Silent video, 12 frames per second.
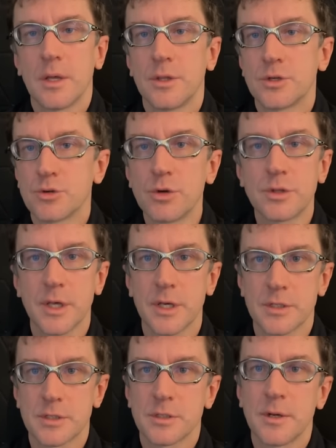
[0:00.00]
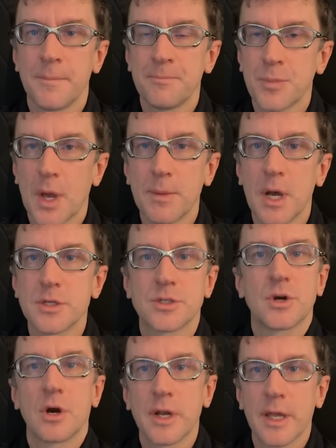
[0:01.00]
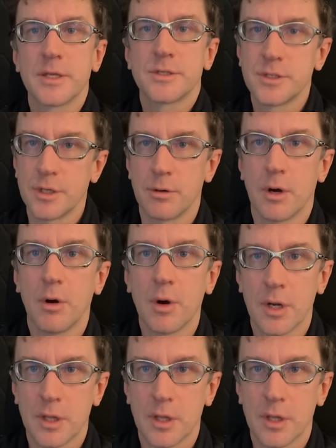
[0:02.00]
The truth is, I'm not starting at zero on